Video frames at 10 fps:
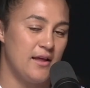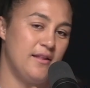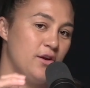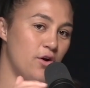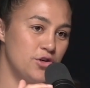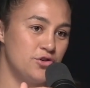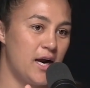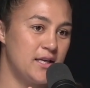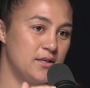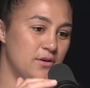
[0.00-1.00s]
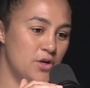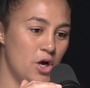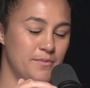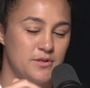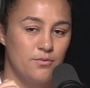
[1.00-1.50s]
and your contract
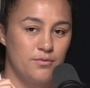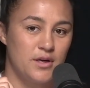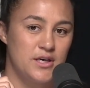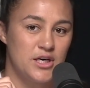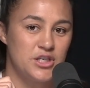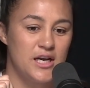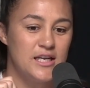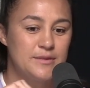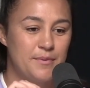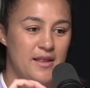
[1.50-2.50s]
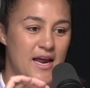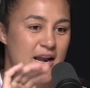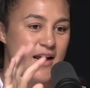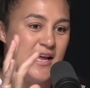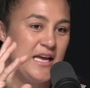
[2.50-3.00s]
terms and conditions, but
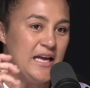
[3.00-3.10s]
then